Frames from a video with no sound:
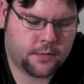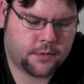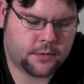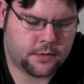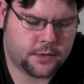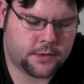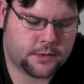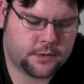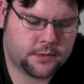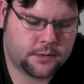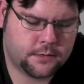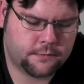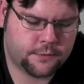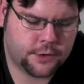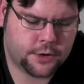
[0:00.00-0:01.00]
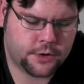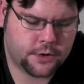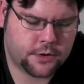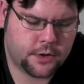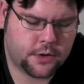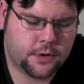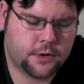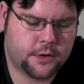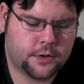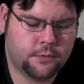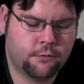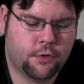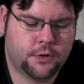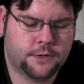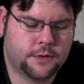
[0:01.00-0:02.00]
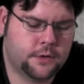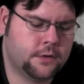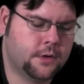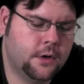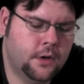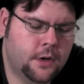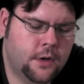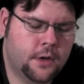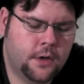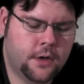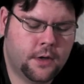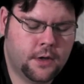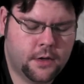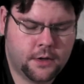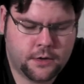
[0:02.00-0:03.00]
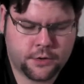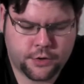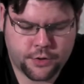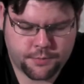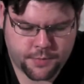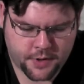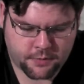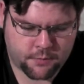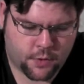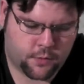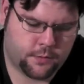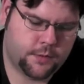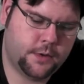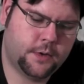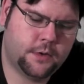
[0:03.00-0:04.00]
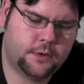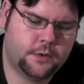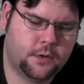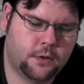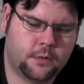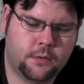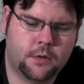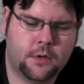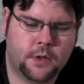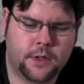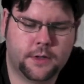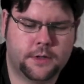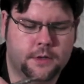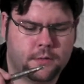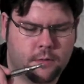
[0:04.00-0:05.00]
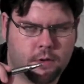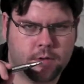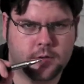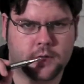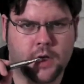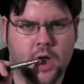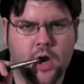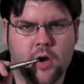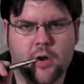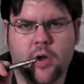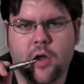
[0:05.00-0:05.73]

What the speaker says: This Vision Eternity was in dripping mode. So let's see once again.